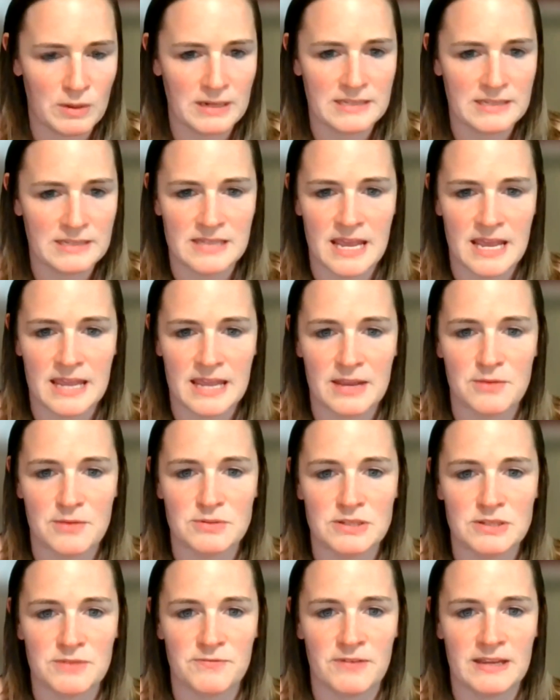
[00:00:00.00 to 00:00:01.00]
is saying it was a
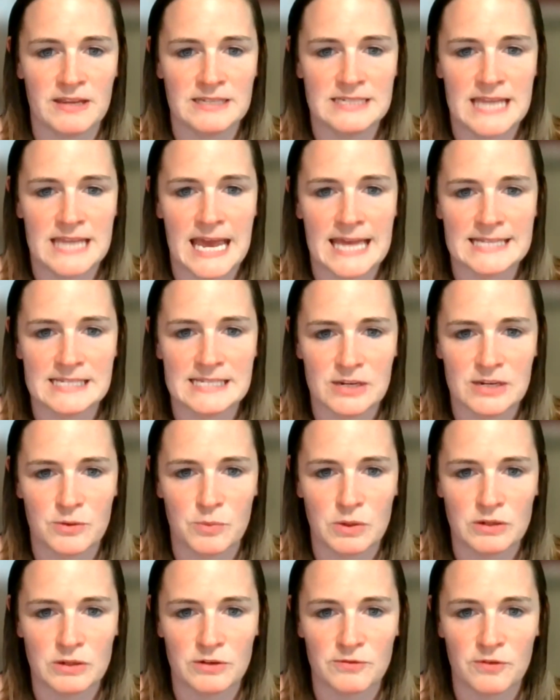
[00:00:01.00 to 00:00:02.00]
fantastic,
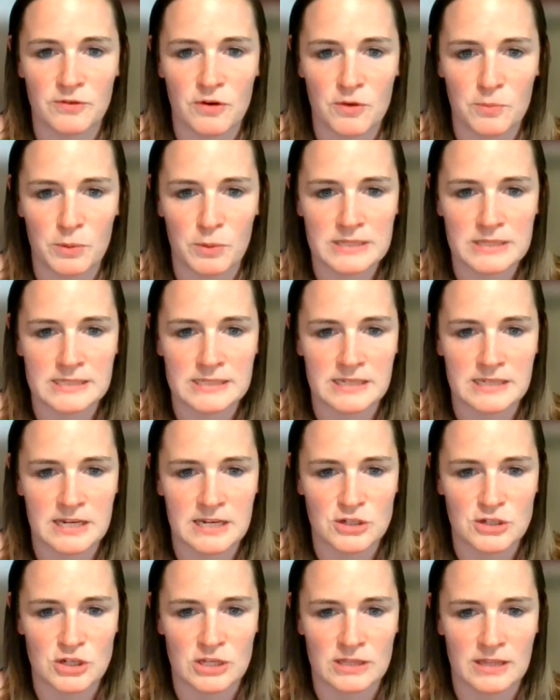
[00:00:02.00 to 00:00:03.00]
wonderful
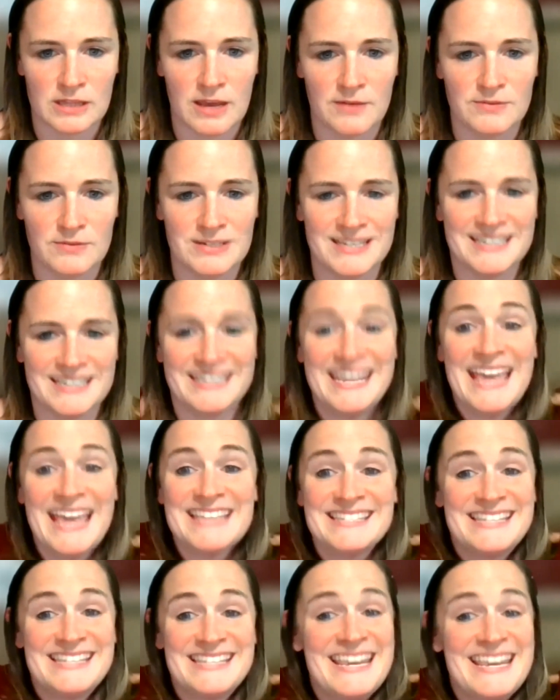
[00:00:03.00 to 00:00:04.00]
presentation. Loved it. Yes,
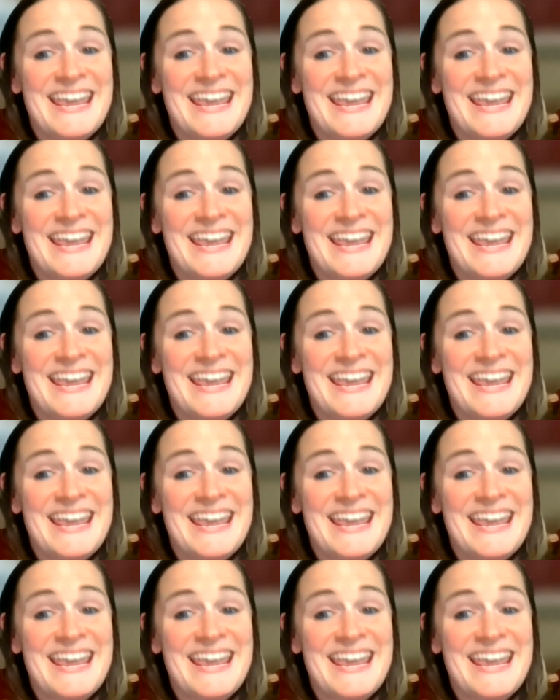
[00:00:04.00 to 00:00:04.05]
see,